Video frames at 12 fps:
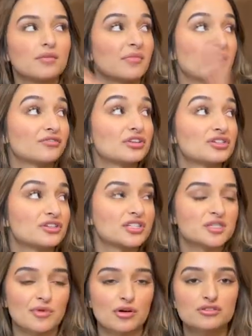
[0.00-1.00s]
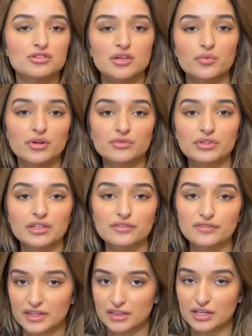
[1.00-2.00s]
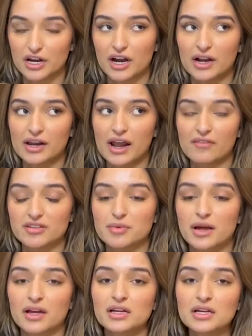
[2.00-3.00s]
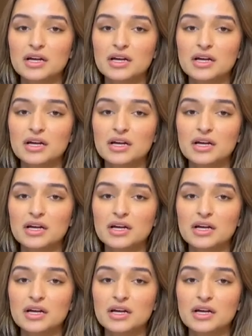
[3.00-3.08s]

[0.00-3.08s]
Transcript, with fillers: my freezer is small so they wouldn't really fit in there and I'd have to buy